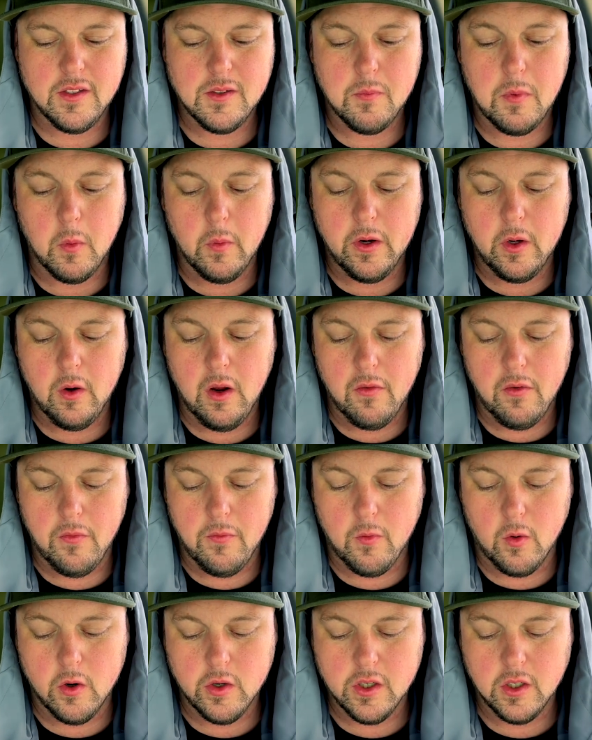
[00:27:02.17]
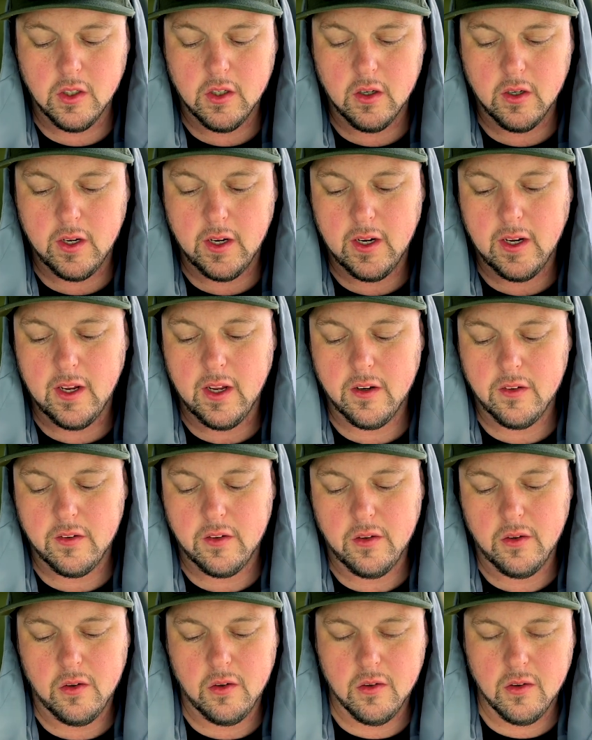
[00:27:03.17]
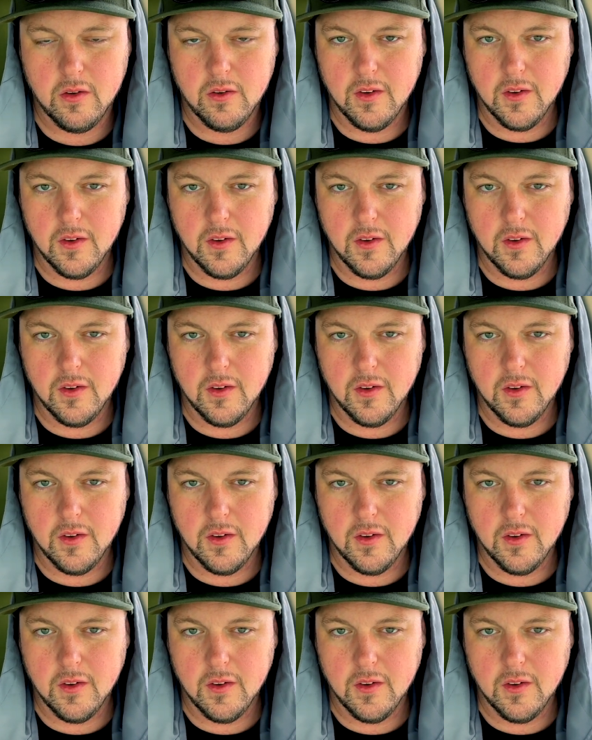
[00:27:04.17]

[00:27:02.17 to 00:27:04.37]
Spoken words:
But we do have a fortune cookie to get to.